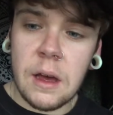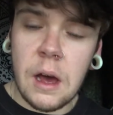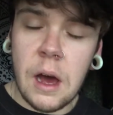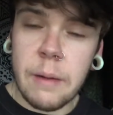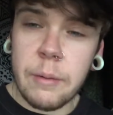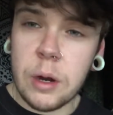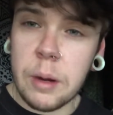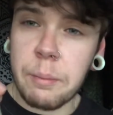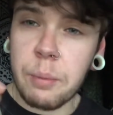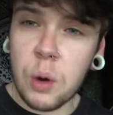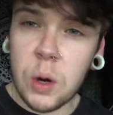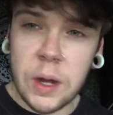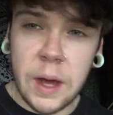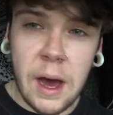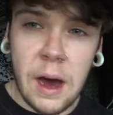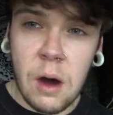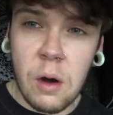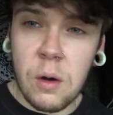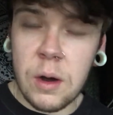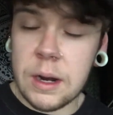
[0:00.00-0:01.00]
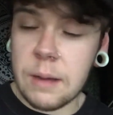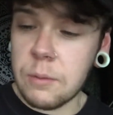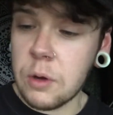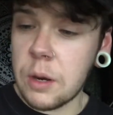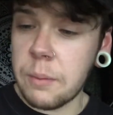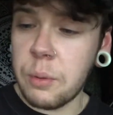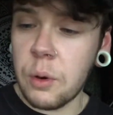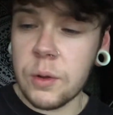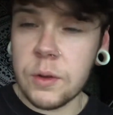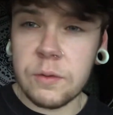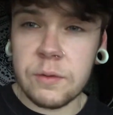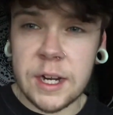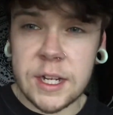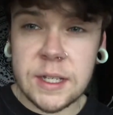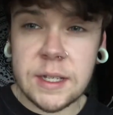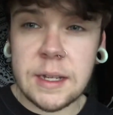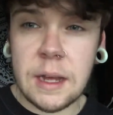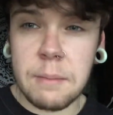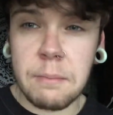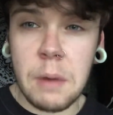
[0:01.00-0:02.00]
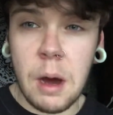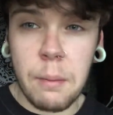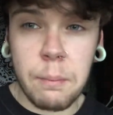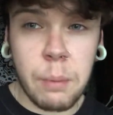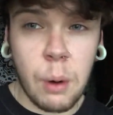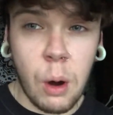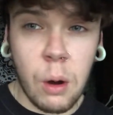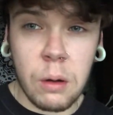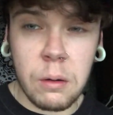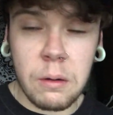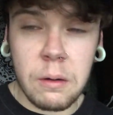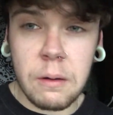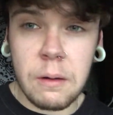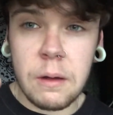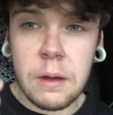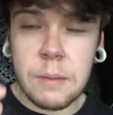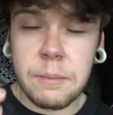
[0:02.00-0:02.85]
I'm going to put it out and I'm going to put the rest in my bong